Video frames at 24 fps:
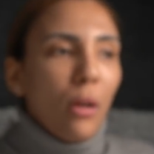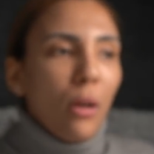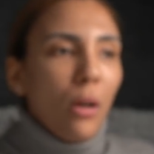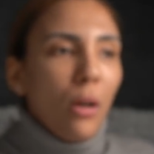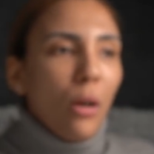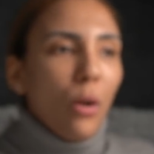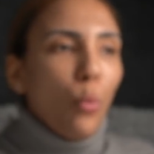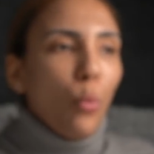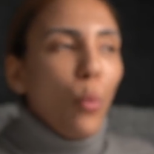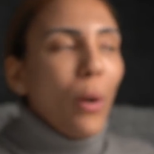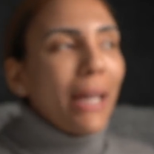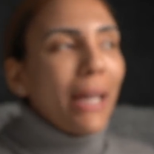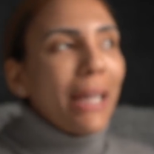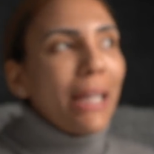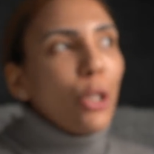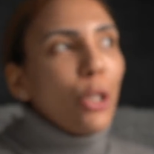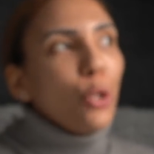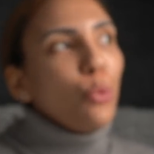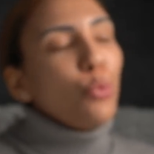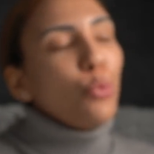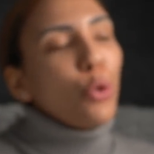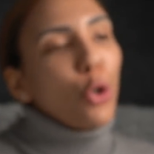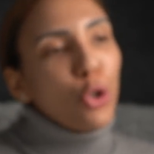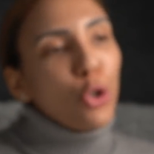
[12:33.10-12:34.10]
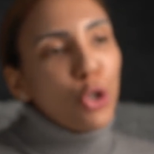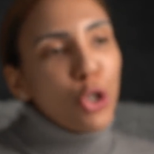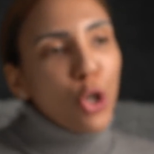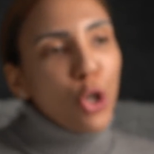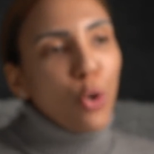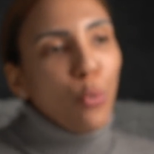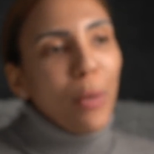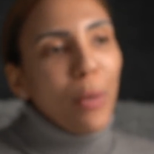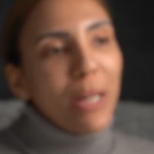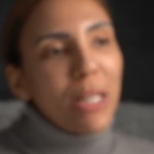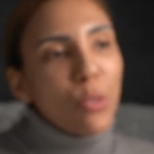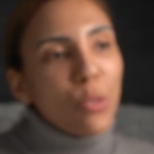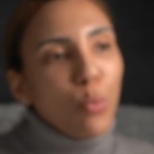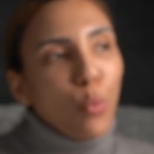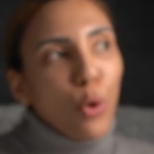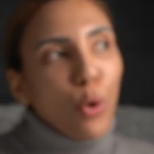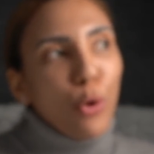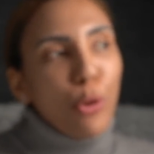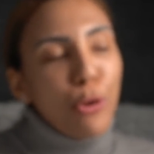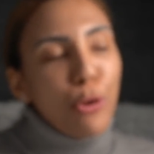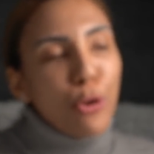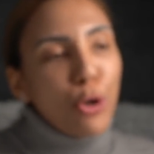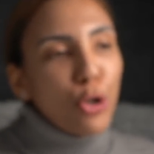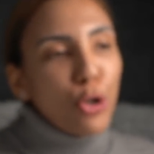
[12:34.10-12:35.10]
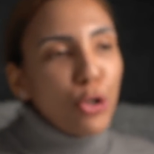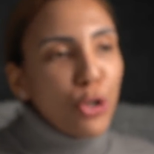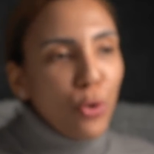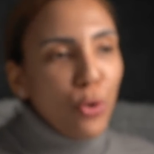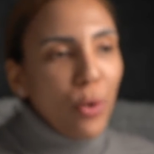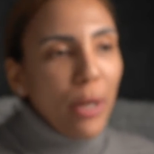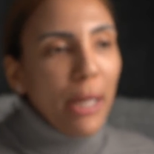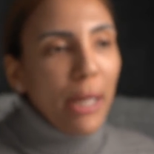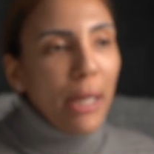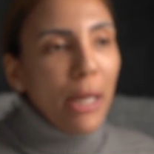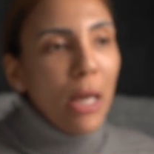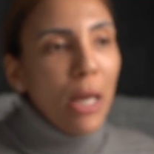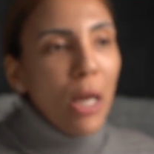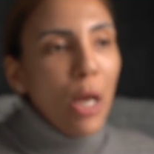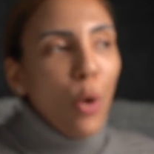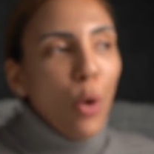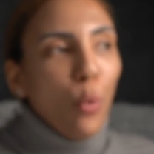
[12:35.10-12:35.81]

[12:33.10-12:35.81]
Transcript: What can you nurture? What is worth nurturing?